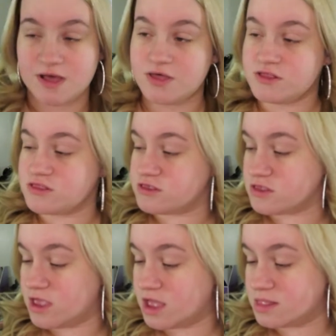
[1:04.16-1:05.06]
palettes,
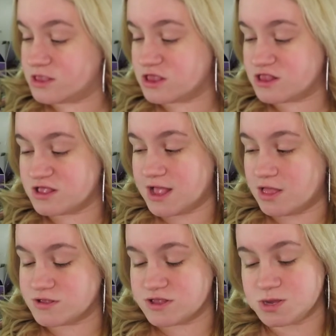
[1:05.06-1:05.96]
and this is the
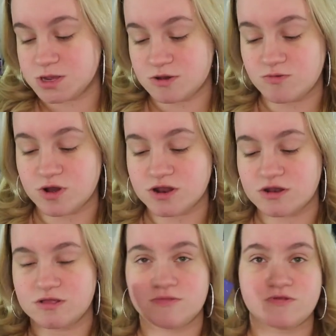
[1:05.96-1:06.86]
Galaxy Chic
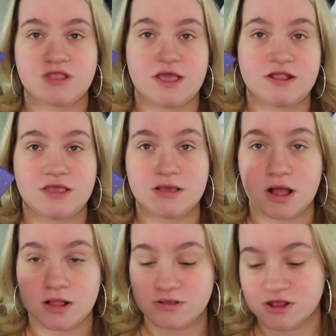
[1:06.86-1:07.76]
one with the 18
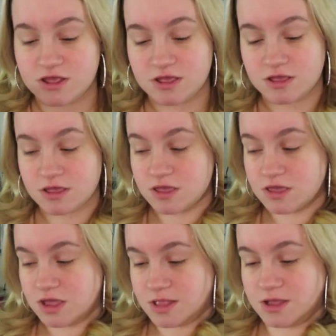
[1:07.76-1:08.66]
colors in it,
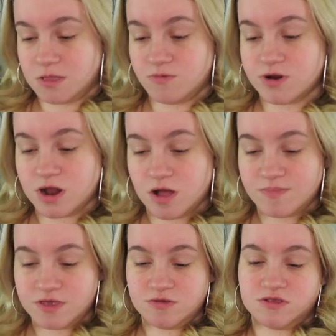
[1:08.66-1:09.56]
and the other one I'll
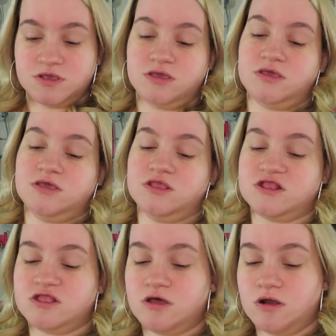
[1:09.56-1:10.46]
be using is
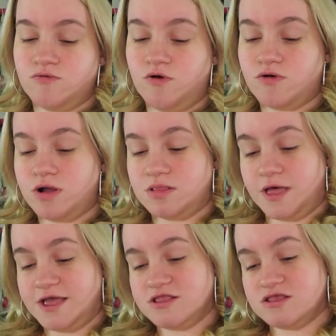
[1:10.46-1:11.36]
the Aurora
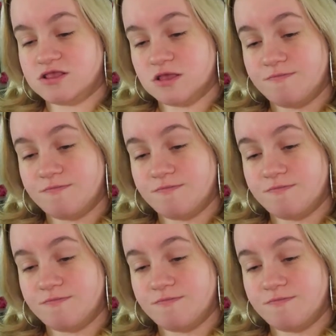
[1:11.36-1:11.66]
Lights